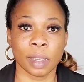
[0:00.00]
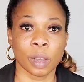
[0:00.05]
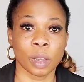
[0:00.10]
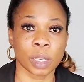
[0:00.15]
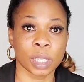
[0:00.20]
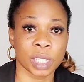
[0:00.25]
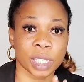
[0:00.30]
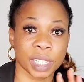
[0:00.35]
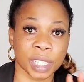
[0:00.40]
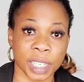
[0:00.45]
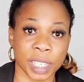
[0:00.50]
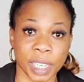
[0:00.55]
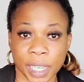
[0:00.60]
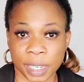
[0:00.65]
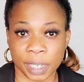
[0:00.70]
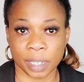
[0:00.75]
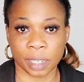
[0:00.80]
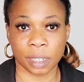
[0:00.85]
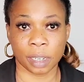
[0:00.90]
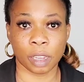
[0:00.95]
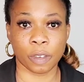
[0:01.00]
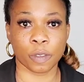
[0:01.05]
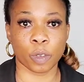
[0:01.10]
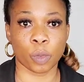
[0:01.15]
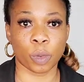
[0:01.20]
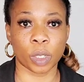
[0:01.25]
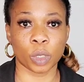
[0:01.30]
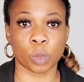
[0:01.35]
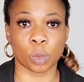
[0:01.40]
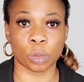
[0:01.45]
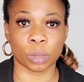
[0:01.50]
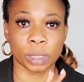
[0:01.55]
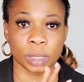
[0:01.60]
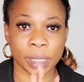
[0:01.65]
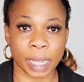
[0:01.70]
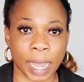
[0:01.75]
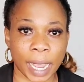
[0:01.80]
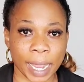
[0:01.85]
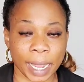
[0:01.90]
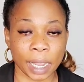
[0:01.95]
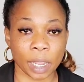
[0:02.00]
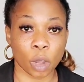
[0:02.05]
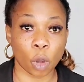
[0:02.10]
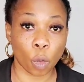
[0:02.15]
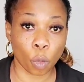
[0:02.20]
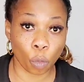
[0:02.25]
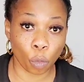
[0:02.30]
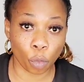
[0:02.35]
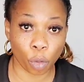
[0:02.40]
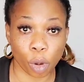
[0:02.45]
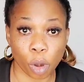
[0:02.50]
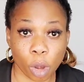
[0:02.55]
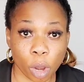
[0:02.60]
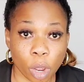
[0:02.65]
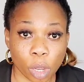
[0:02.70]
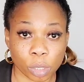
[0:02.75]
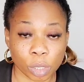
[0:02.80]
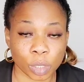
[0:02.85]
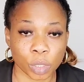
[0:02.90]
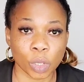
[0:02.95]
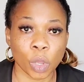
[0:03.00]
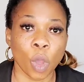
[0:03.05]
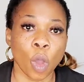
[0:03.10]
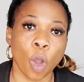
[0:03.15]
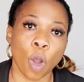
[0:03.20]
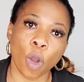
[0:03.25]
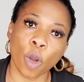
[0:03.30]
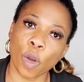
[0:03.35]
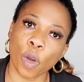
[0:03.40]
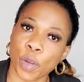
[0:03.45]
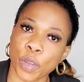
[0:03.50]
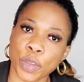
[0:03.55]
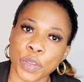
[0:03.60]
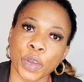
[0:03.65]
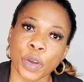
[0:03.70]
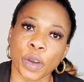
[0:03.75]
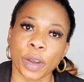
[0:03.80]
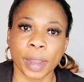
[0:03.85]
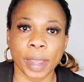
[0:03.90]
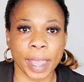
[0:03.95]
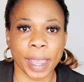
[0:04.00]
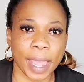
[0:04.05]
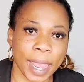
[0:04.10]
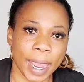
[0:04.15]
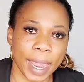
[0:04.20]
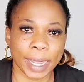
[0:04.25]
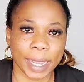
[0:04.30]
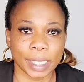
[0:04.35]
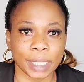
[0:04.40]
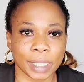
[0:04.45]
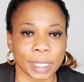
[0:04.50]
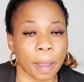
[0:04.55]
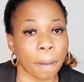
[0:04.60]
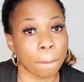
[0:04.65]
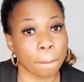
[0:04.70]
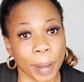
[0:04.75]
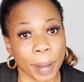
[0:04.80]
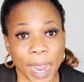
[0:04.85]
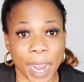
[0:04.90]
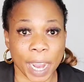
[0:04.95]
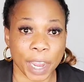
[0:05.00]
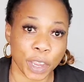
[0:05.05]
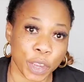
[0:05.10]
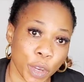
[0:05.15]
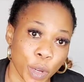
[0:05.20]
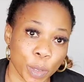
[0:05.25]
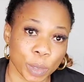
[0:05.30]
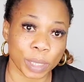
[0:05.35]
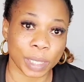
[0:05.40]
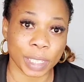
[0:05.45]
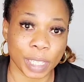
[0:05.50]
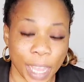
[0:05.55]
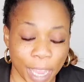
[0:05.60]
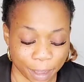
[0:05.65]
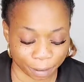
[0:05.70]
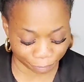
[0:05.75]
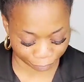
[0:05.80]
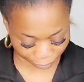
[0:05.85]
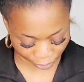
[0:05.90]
skill if you want to tie rows on your head by yourself.